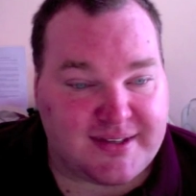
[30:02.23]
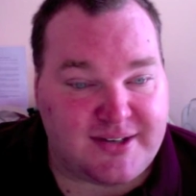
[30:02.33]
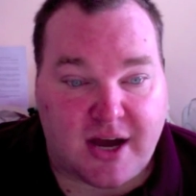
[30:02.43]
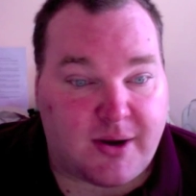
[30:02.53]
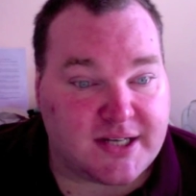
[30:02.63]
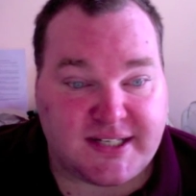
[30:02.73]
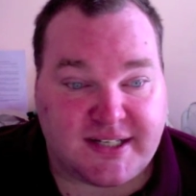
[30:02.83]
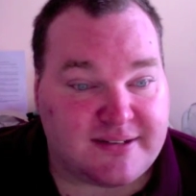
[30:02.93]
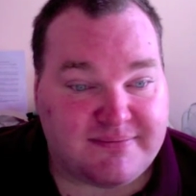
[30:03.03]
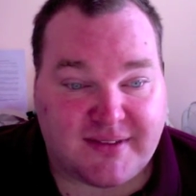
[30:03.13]
no
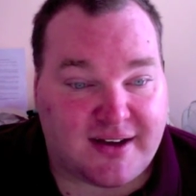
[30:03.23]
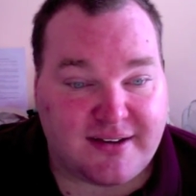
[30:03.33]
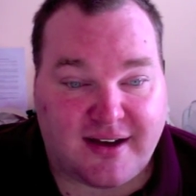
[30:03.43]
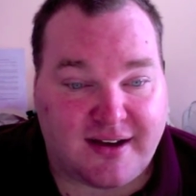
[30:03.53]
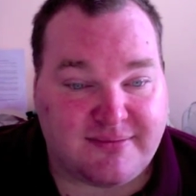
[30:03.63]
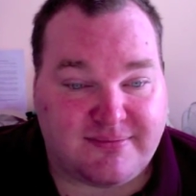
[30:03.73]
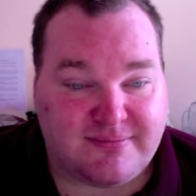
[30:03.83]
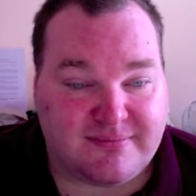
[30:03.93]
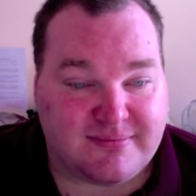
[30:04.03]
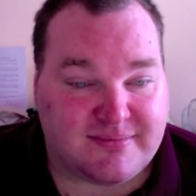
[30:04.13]
idea. I
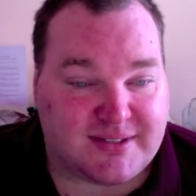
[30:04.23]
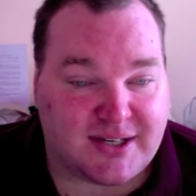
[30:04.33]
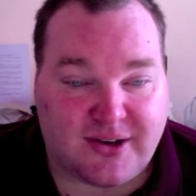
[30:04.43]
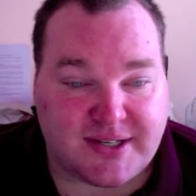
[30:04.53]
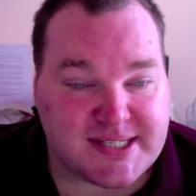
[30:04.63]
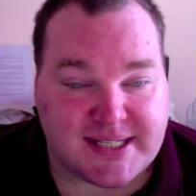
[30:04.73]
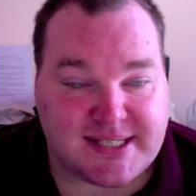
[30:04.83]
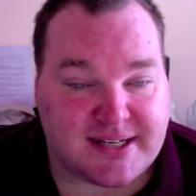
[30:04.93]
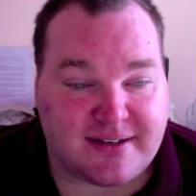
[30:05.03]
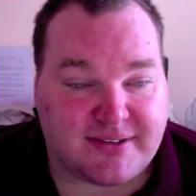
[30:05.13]
can honestly
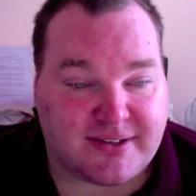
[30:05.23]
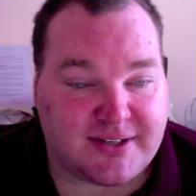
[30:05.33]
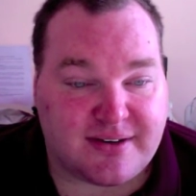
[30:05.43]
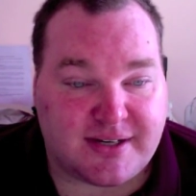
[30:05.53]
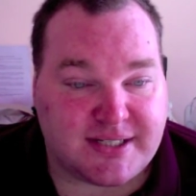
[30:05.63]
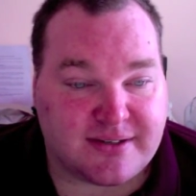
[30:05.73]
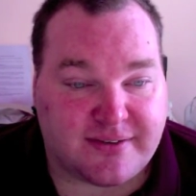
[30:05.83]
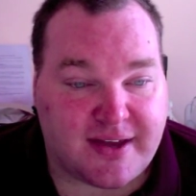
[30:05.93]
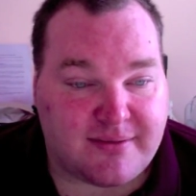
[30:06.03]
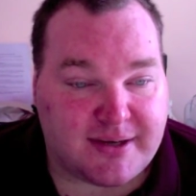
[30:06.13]
say I've got no idea on
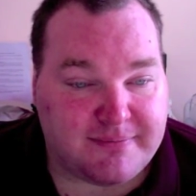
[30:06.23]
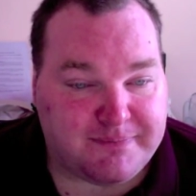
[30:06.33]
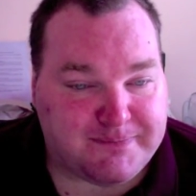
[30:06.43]
that one.